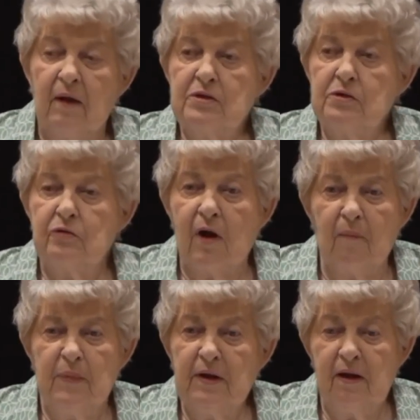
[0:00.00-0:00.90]
And I was
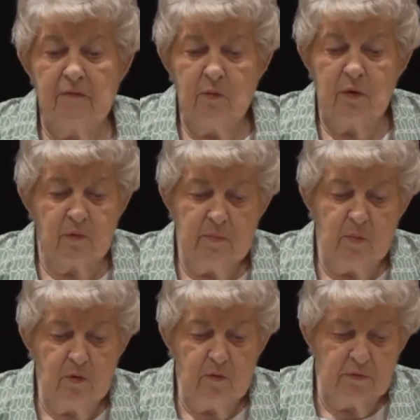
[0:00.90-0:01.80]
dropped in everywhere
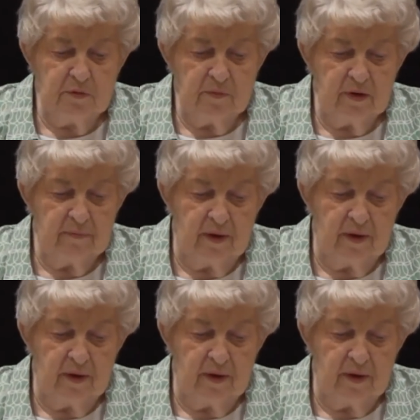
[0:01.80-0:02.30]
we moved,